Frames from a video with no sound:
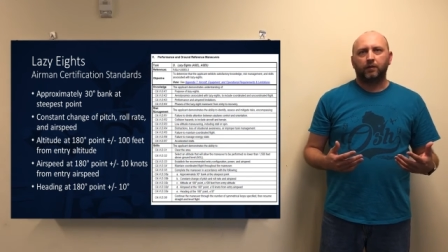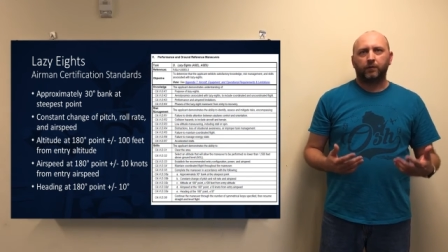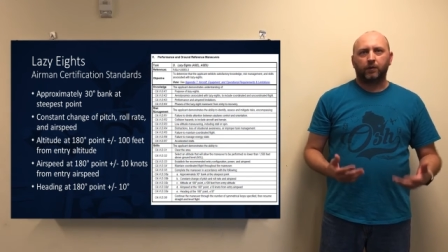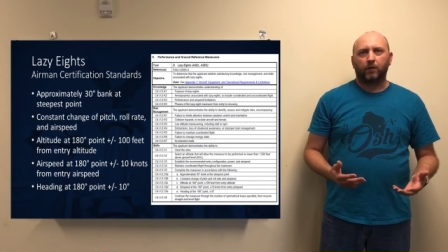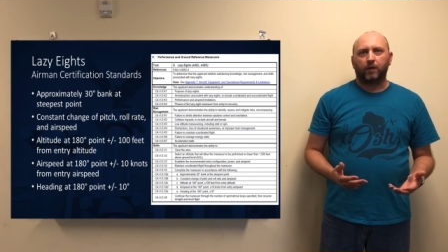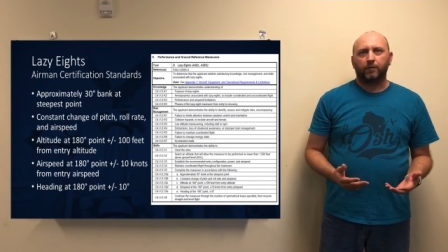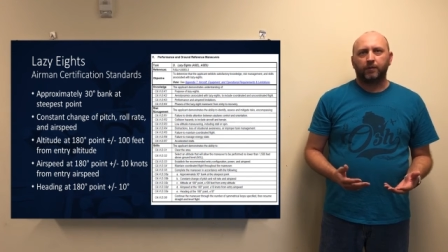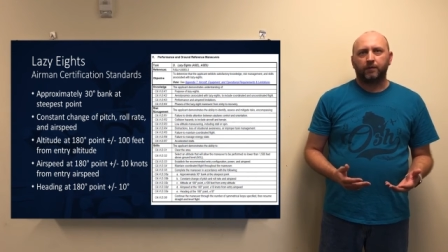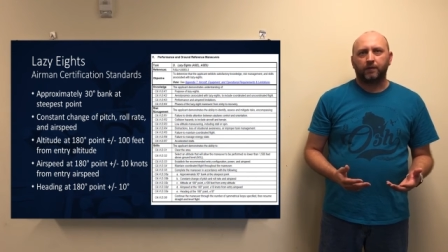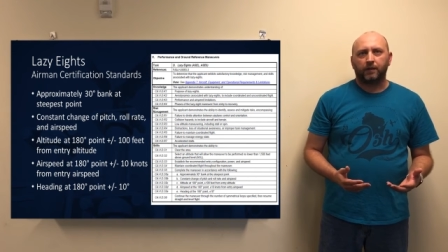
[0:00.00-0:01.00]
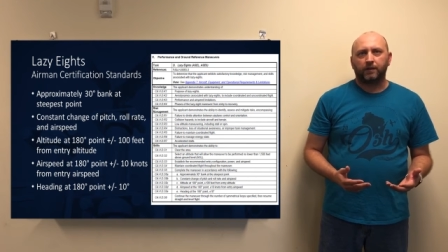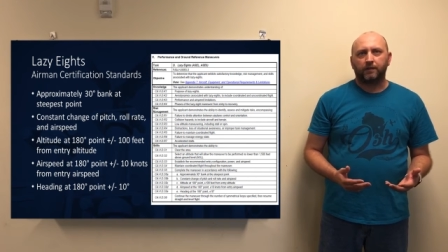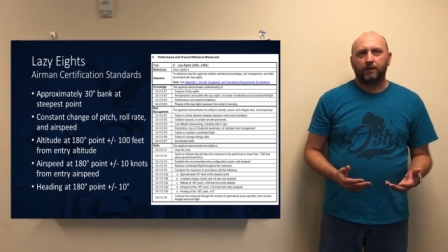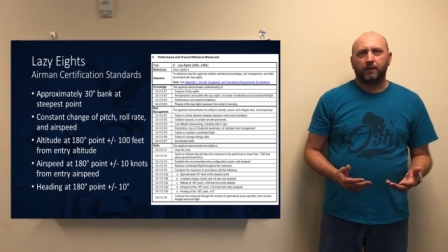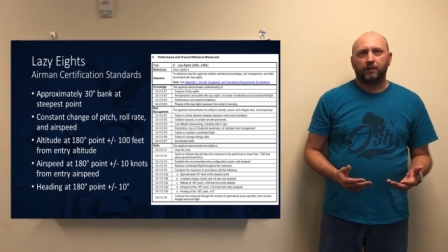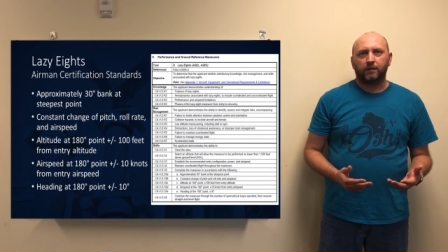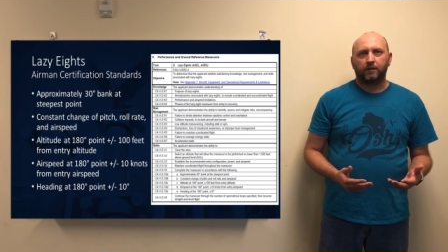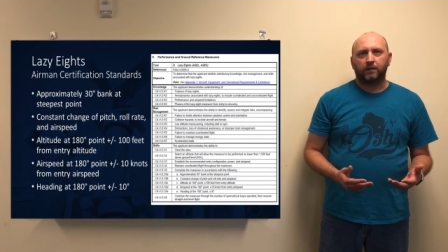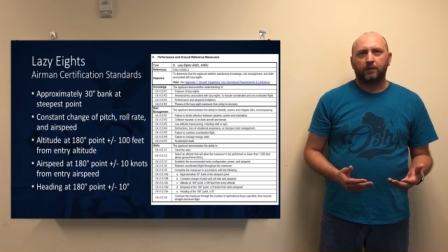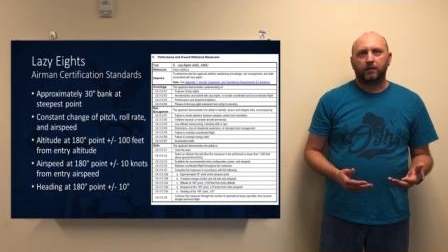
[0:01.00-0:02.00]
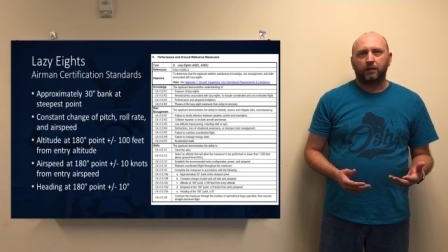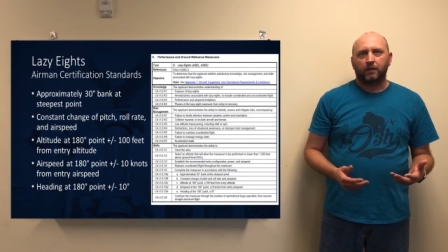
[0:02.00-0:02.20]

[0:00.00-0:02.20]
the requirements for the lazy eight in